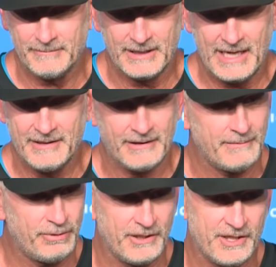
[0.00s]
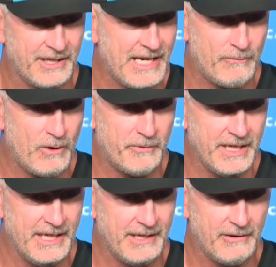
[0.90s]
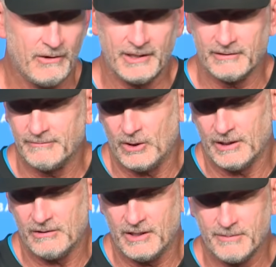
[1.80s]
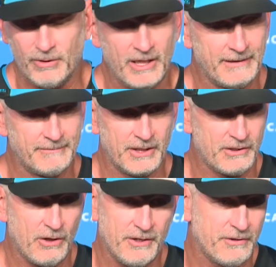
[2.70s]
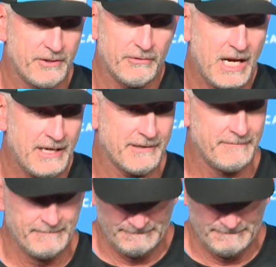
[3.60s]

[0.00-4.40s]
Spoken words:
getting the completion, getting what we needed on a clutch play. Just go to your two guys.